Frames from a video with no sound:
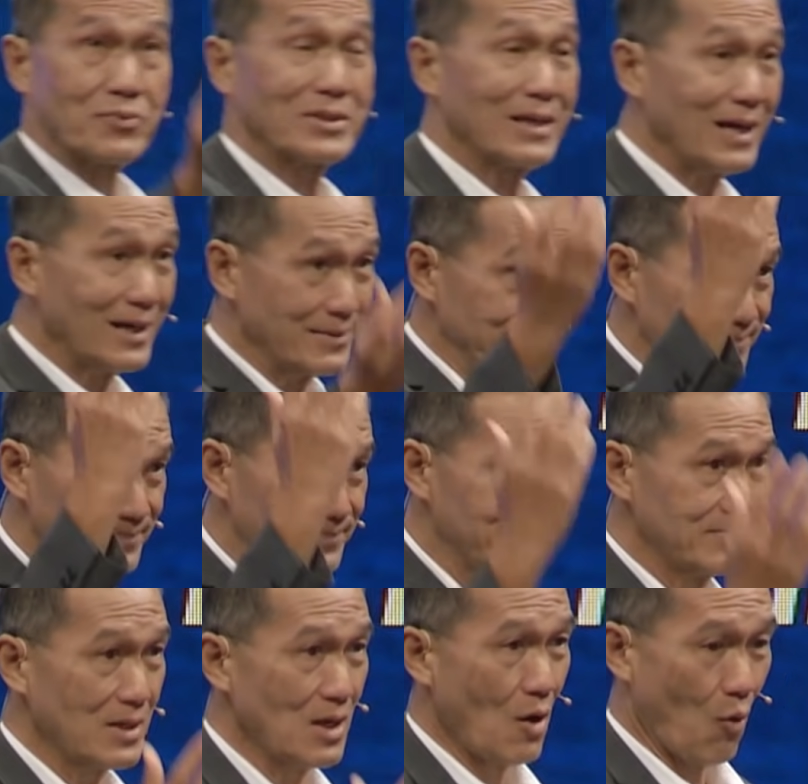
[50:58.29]
with God.
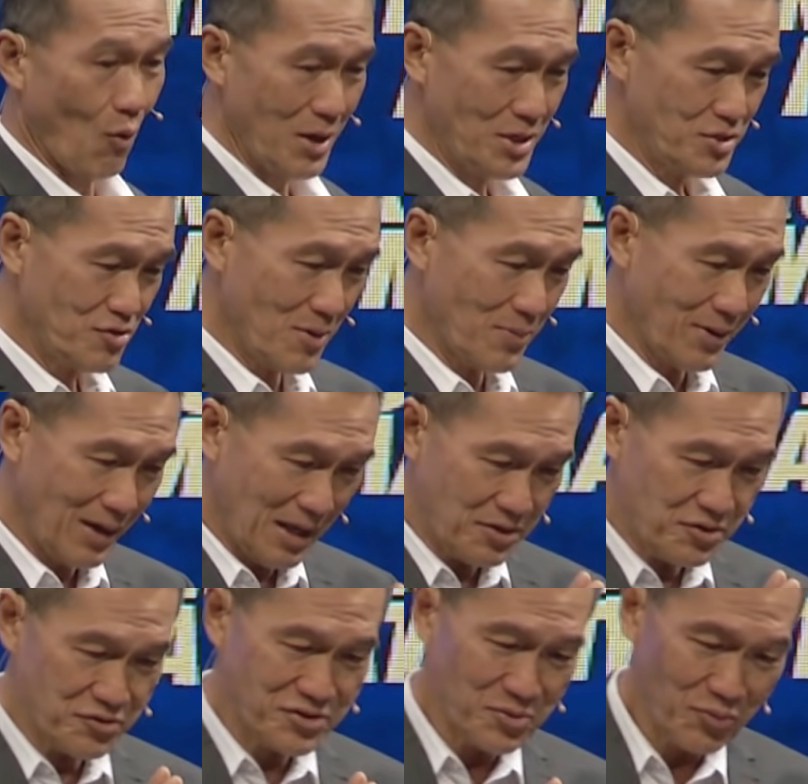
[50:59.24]
Once you have a
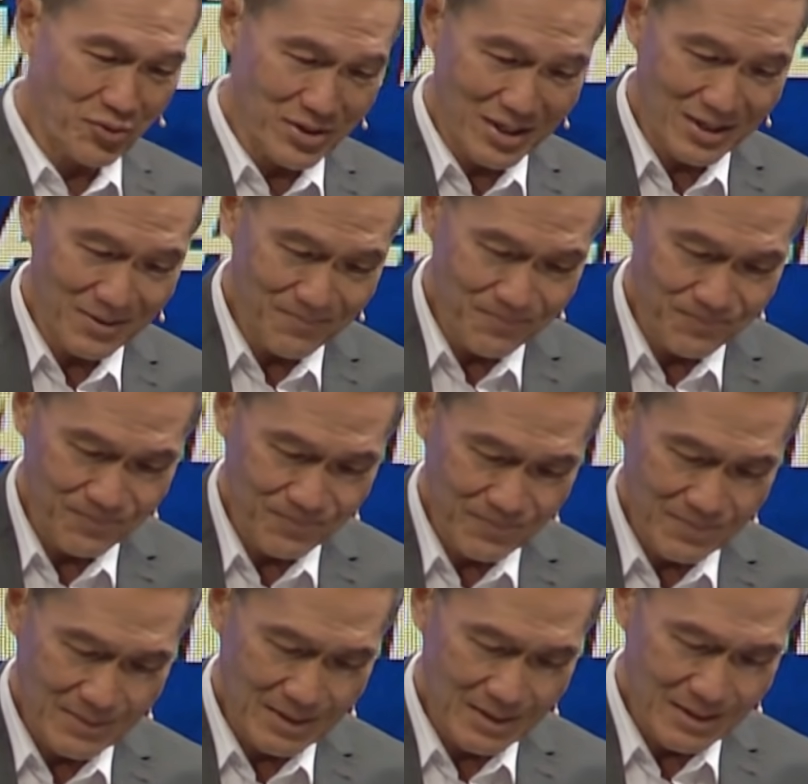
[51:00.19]
relationship with Him,
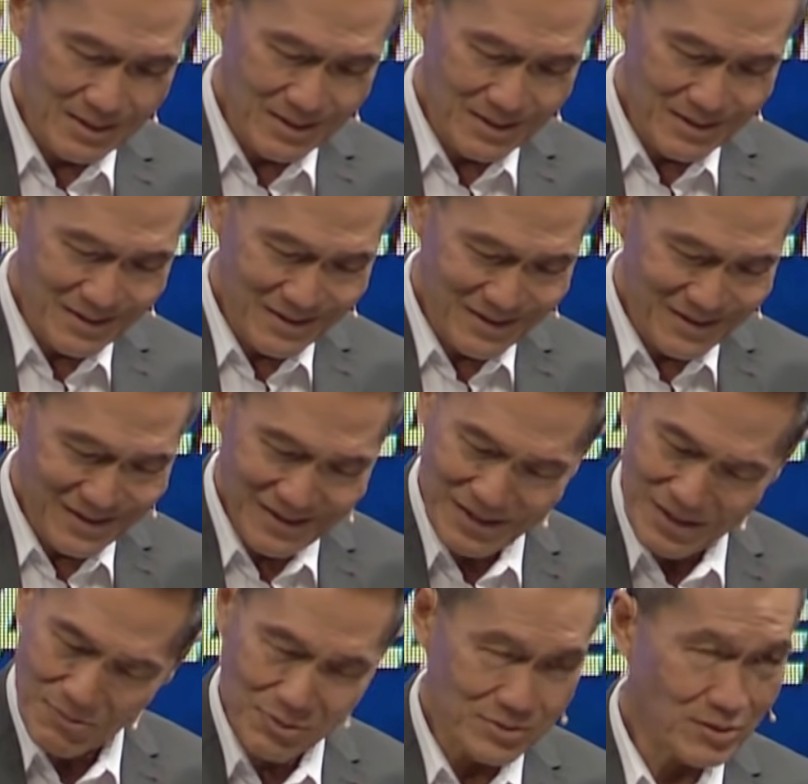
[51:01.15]

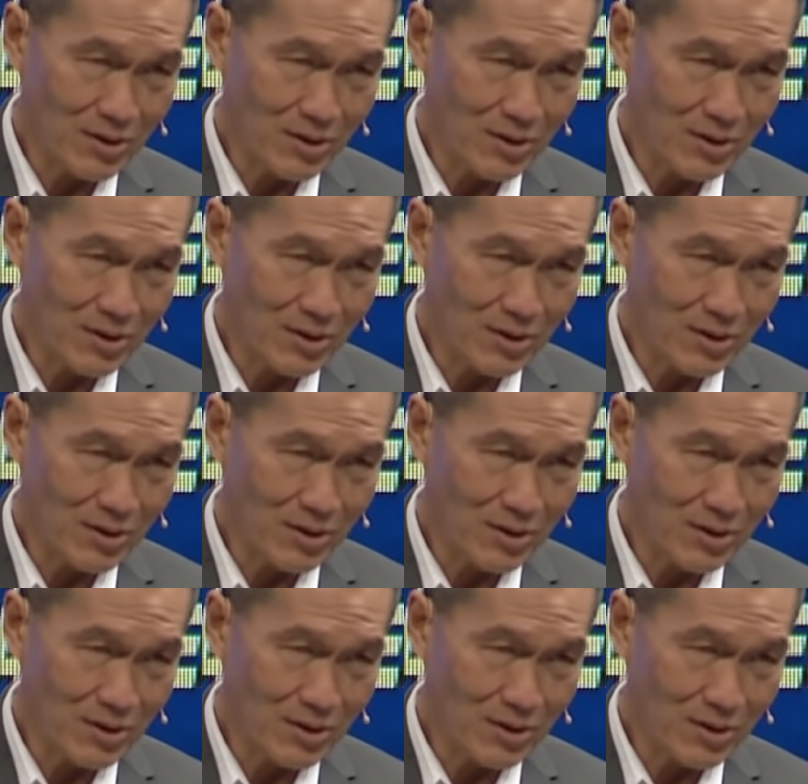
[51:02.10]
you will